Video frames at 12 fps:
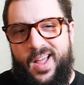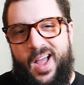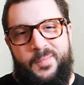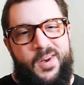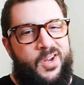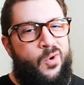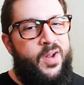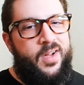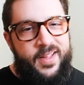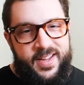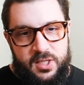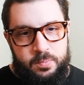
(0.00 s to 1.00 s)
I'm going to
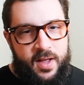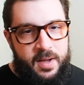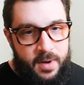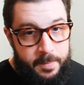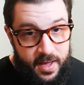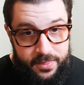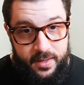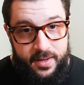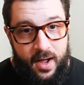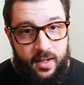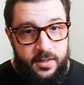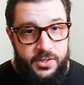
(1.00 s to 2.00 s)
quickly explain my
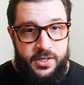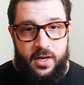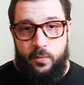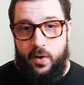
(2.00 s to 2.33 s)
methodology on